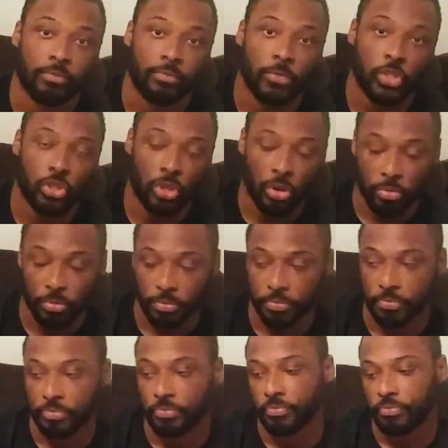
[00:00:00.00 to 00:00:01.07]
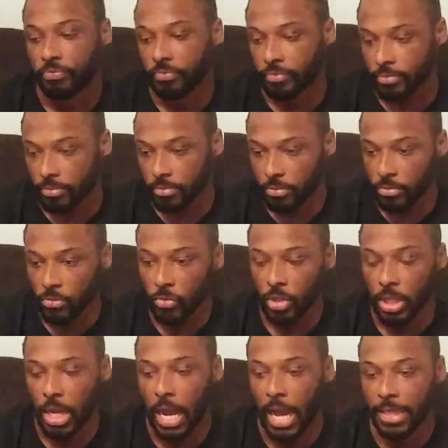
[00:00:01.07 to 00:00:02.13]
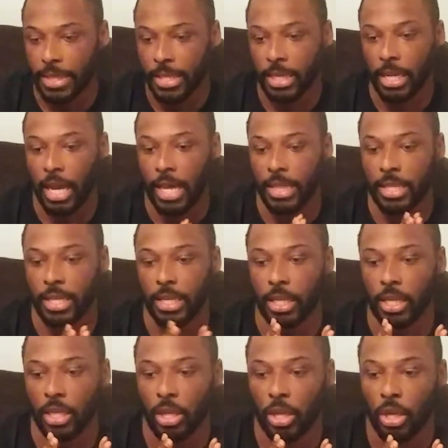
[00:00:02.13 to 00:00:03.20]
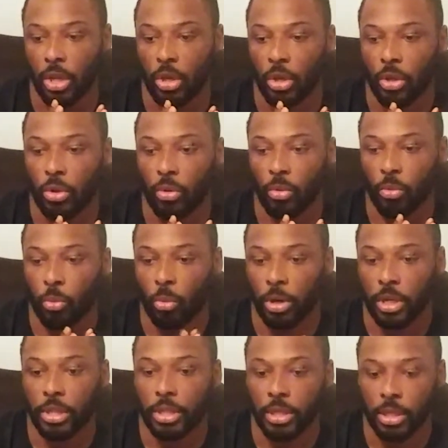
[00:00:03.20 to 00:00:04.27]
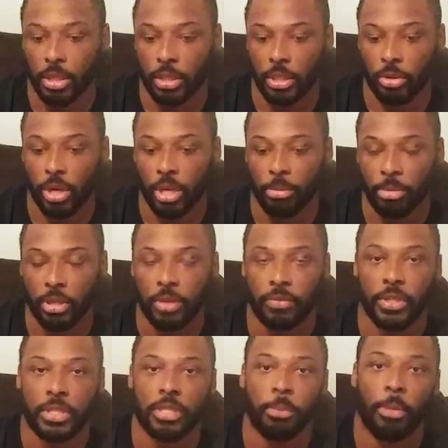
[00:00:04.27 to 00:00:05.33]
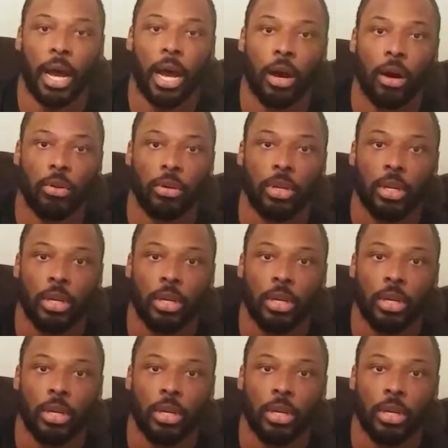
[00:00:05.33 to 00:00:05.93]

So I think one of the great benefits about